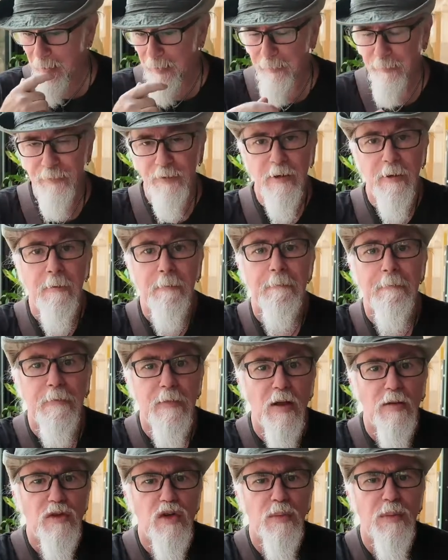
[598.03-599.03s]
Um,
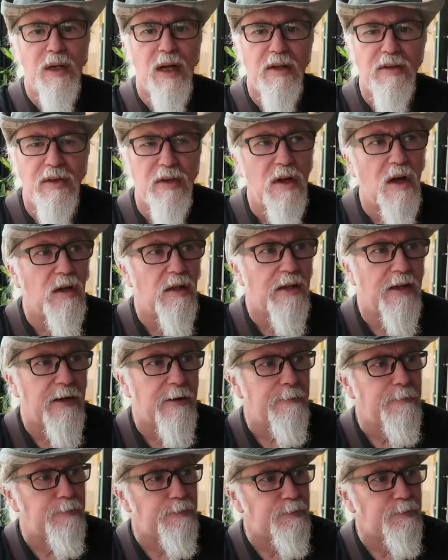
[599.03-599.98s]
so, because of the holiday,